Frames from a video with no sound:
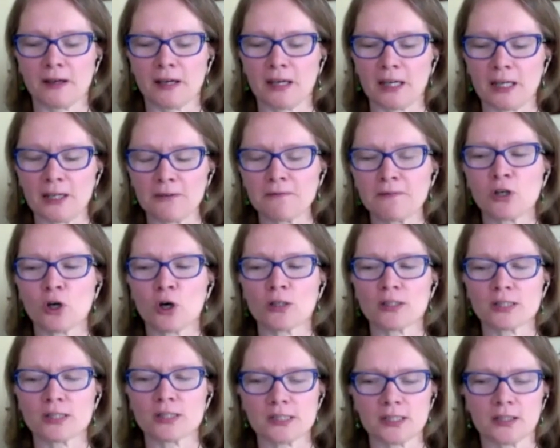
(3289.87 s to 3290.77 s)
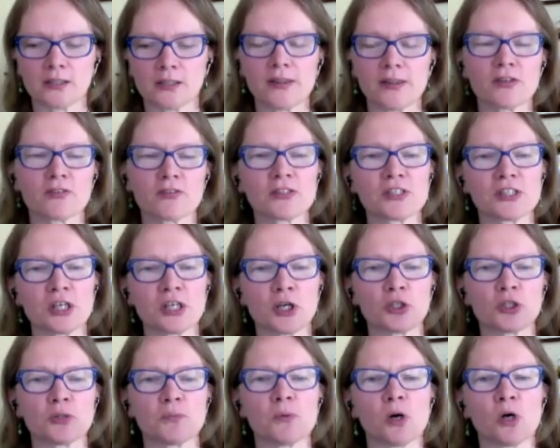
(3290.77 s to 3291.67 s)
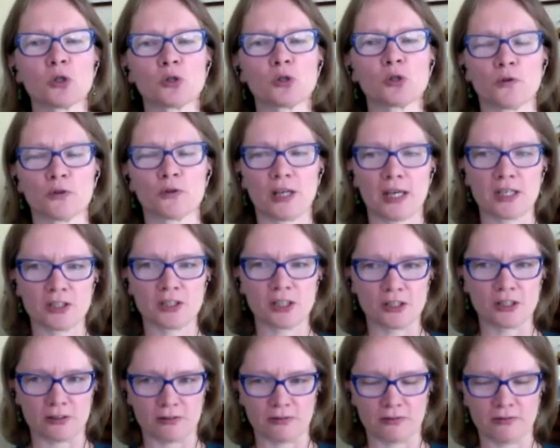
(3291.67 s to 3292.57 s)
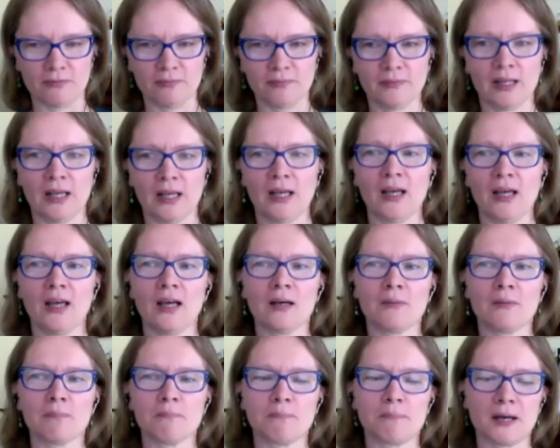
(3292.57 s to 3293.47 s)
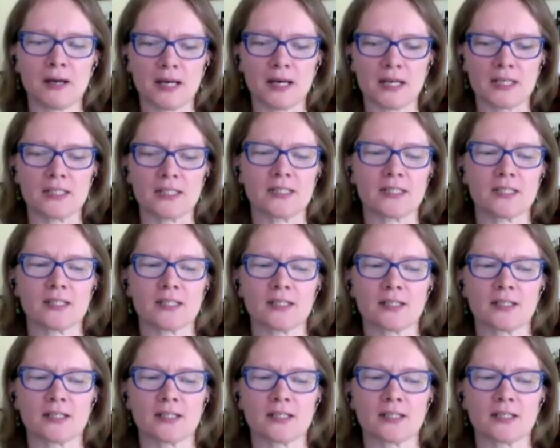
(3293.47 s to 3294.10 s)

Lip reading: if you are still in the research mode for the ADU, but